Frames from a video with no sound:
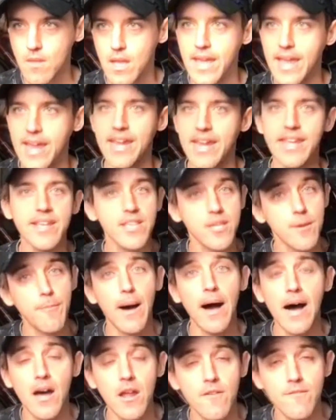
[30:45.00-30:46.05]
it is a
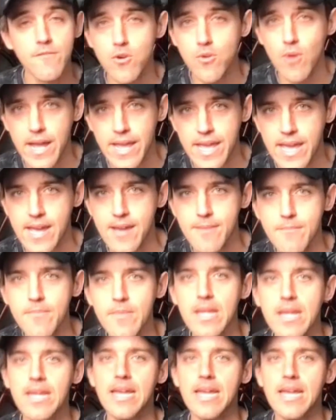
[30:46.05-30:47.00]
part of who I am.